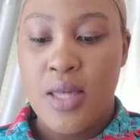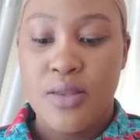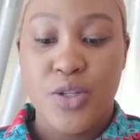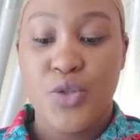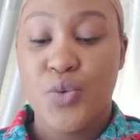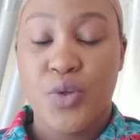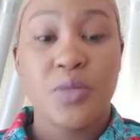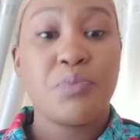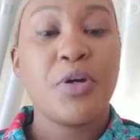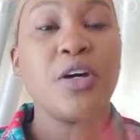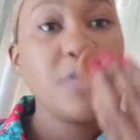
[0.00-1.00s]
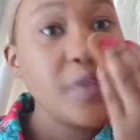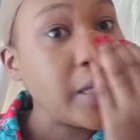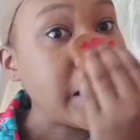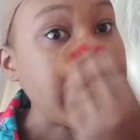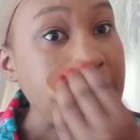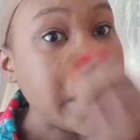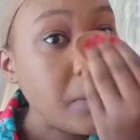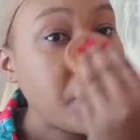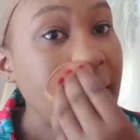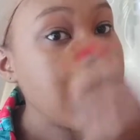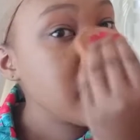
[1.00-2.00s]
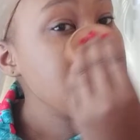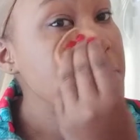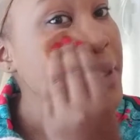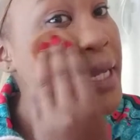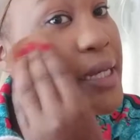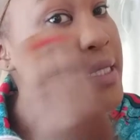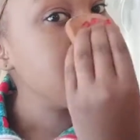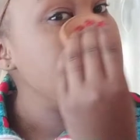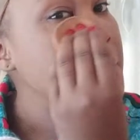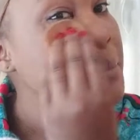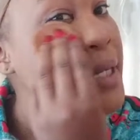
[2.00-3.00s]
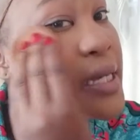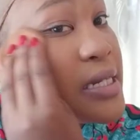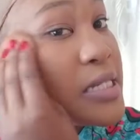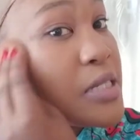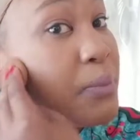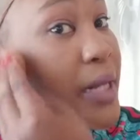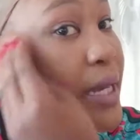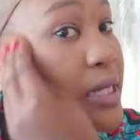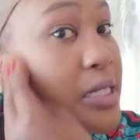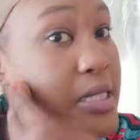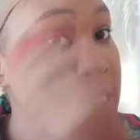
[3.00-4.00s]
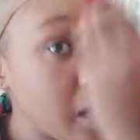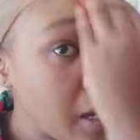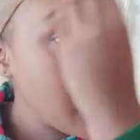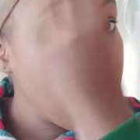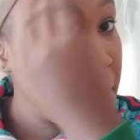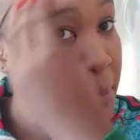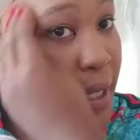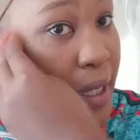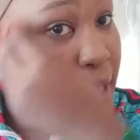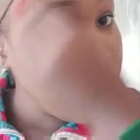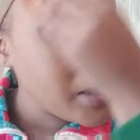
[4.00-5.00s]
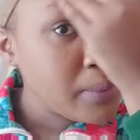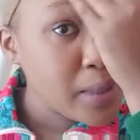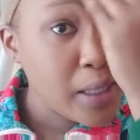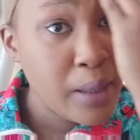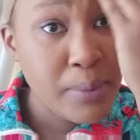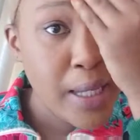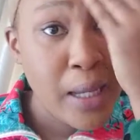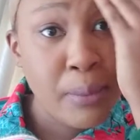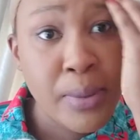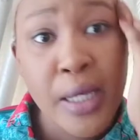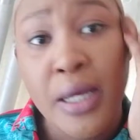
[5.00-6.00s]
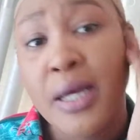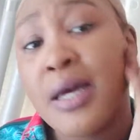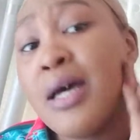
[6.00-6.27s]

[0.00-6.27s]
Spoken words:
This works perfectly. Blend, blend, blend, blend. Blah, blah, blah, blah, blend.